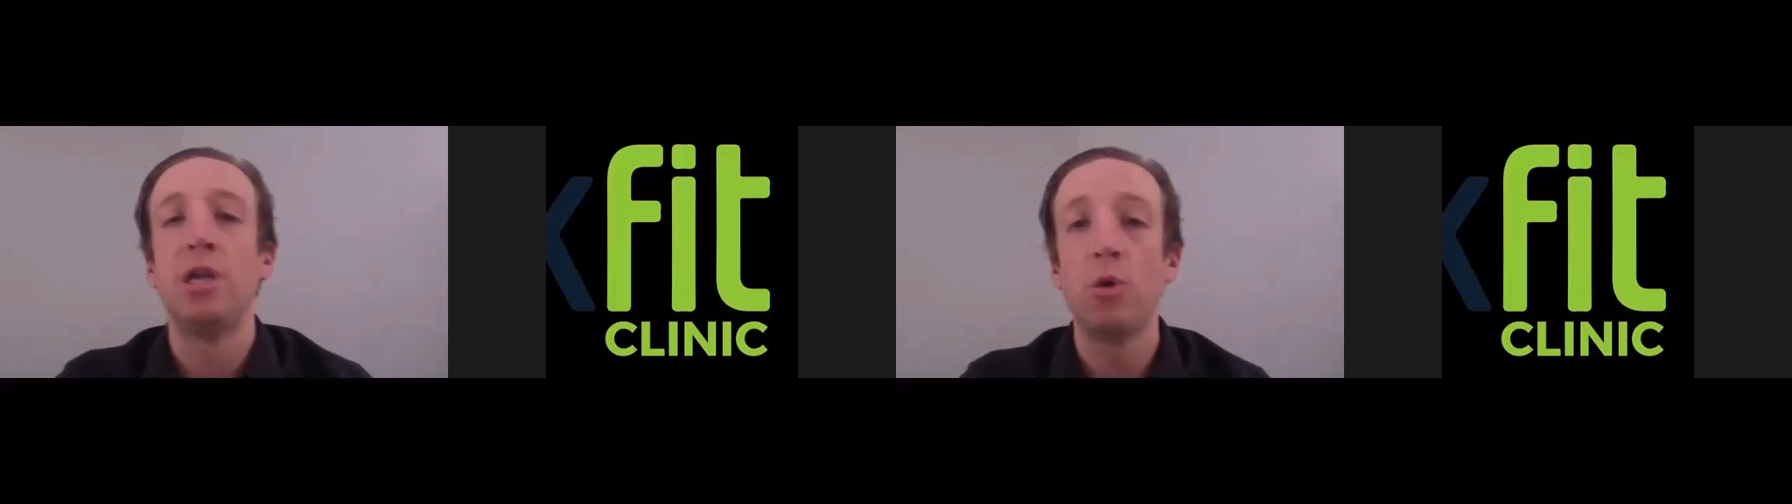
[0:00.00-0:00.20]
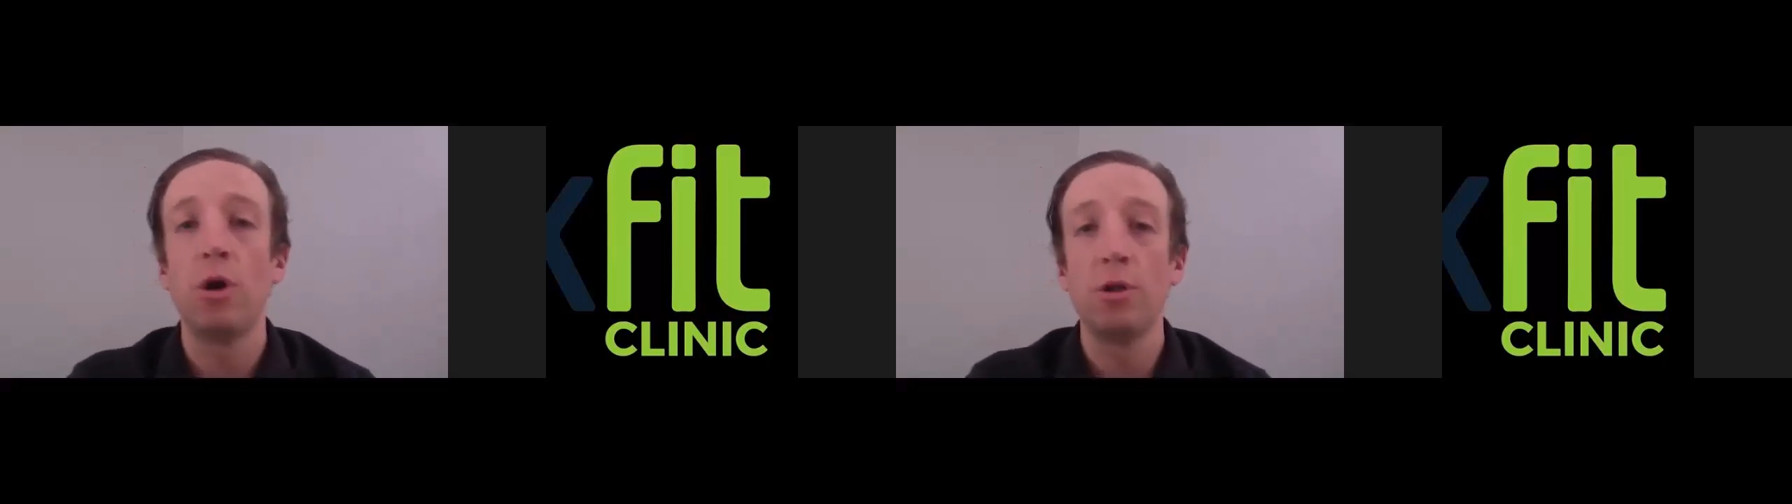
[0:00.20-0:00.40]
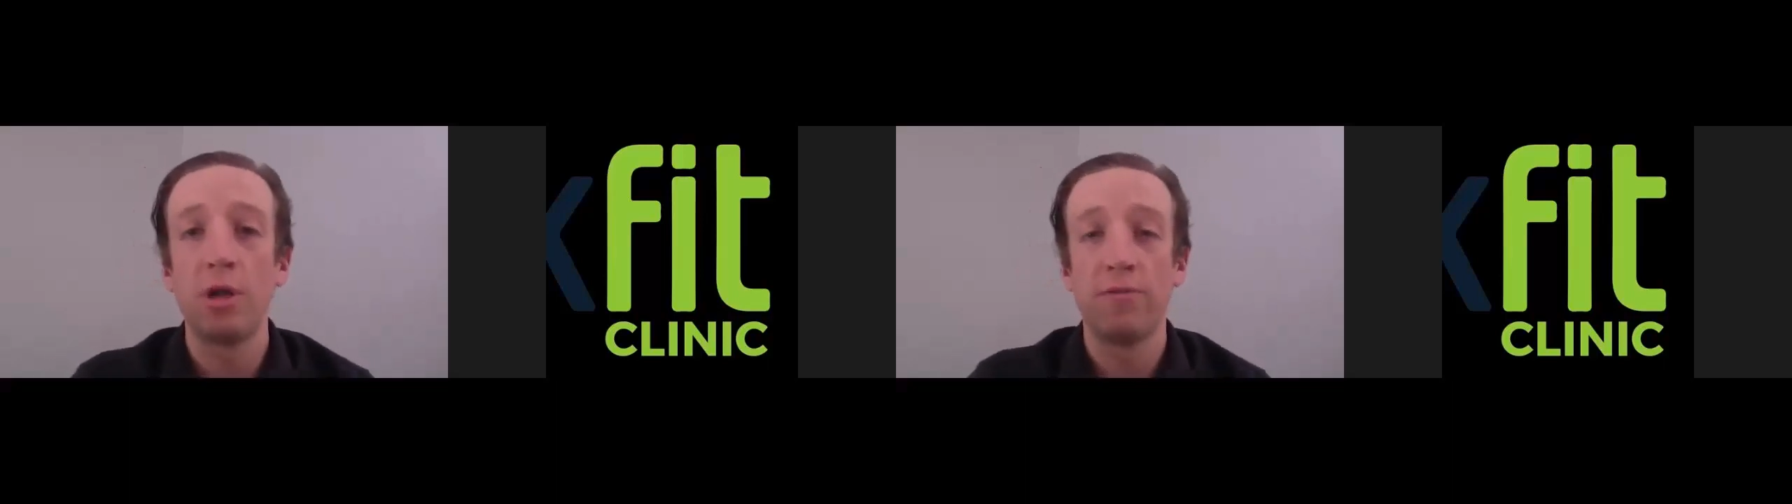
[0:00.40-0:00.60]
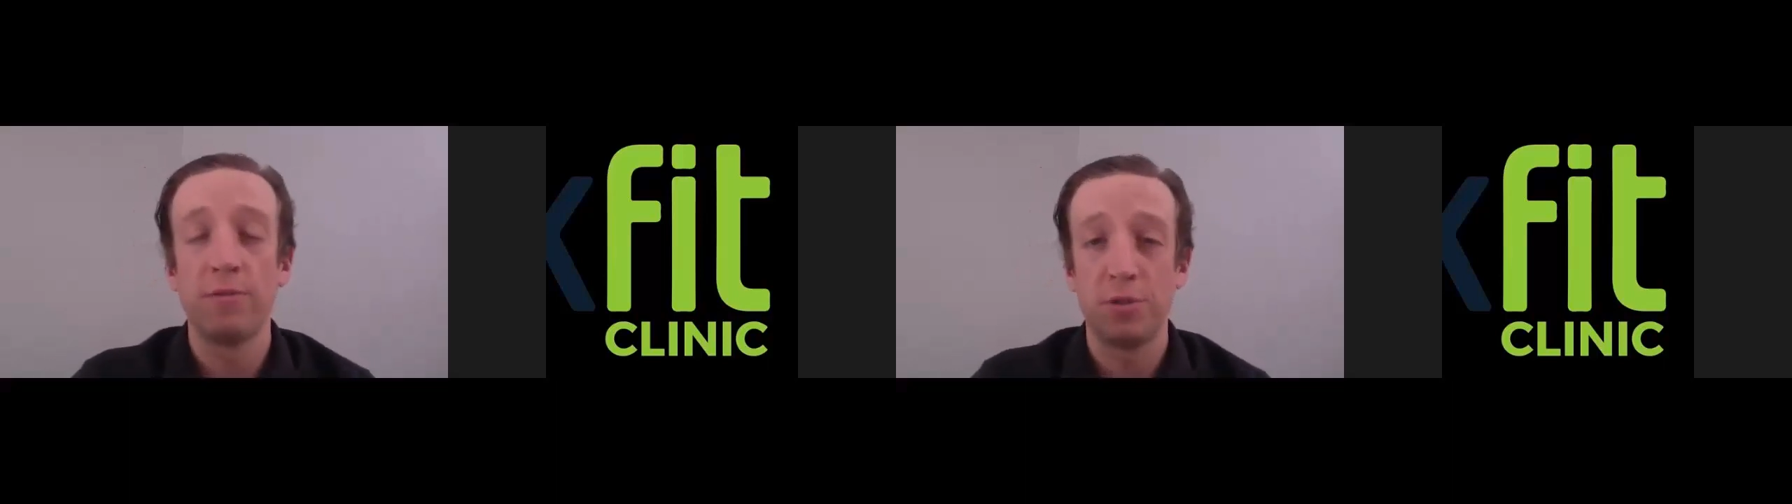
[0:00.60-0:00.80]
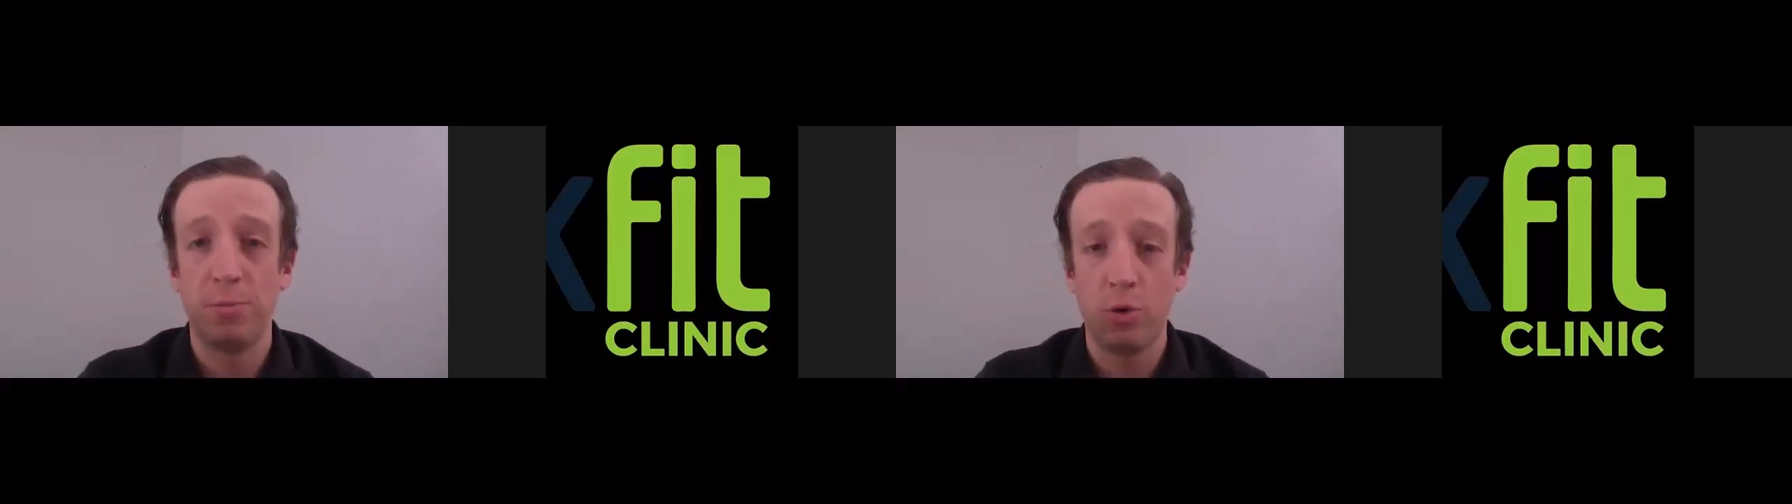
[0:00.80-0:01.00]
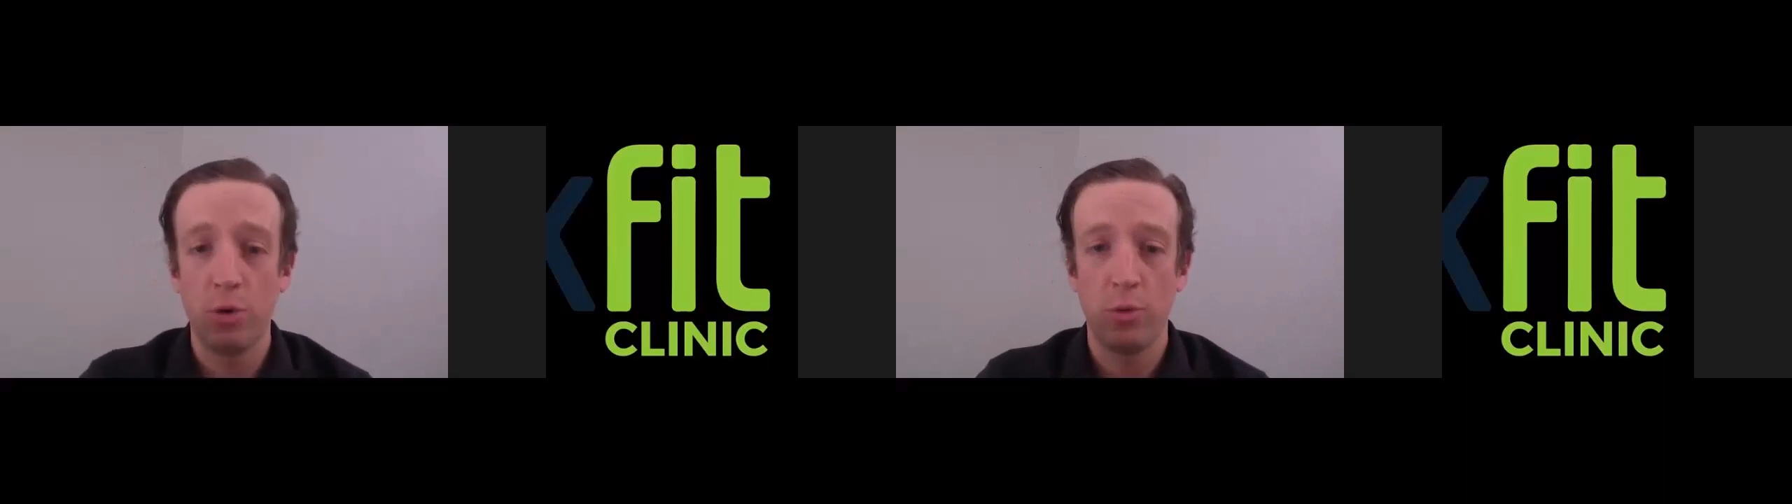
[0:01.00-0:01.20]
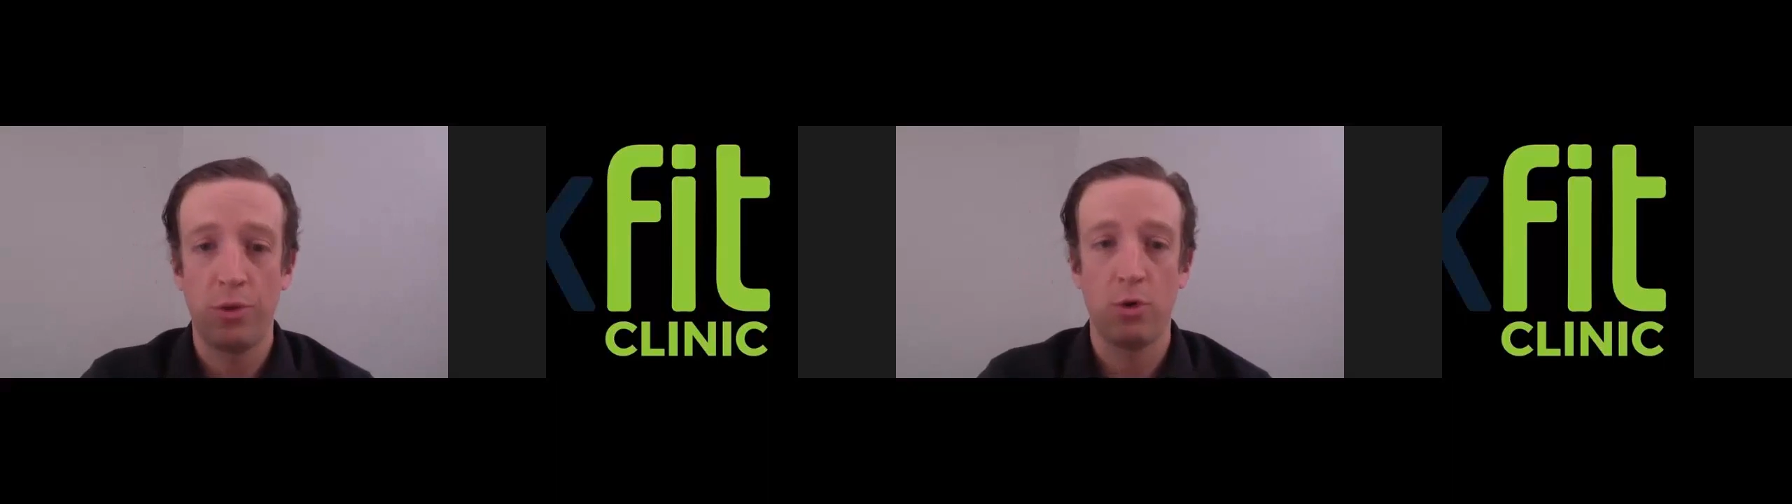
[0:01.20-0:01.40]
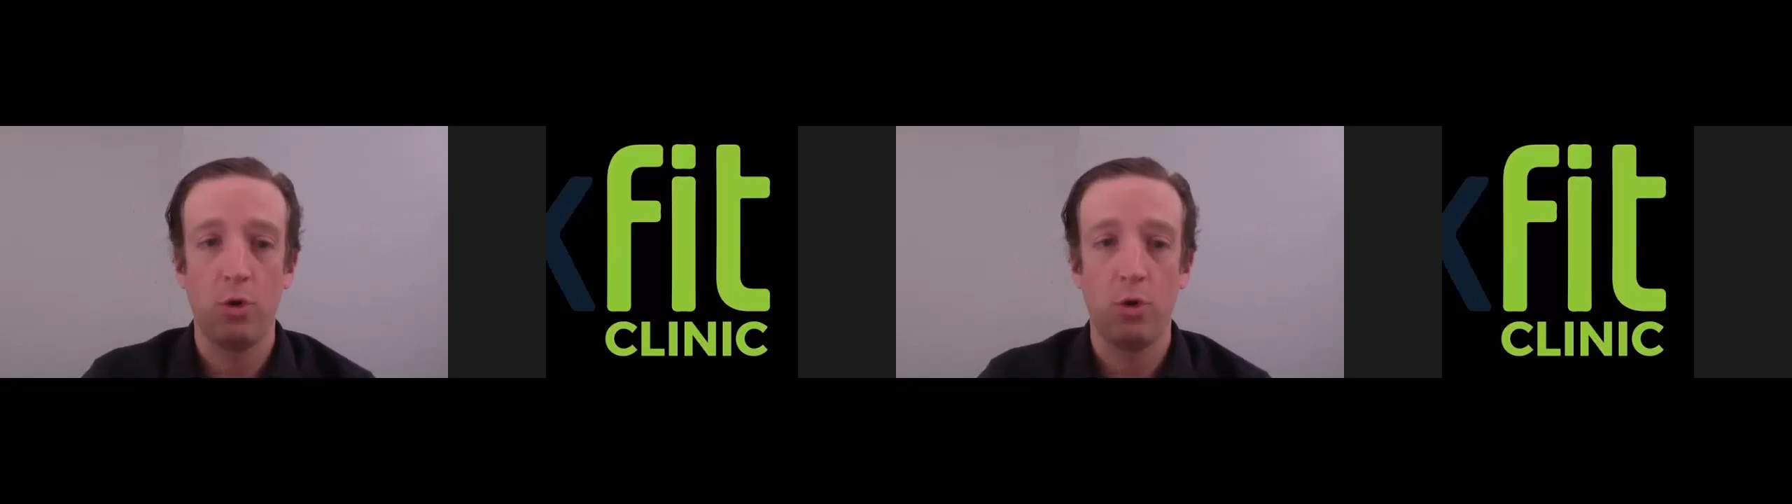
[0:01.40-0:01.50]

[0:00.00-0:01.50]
and you are looking for support with your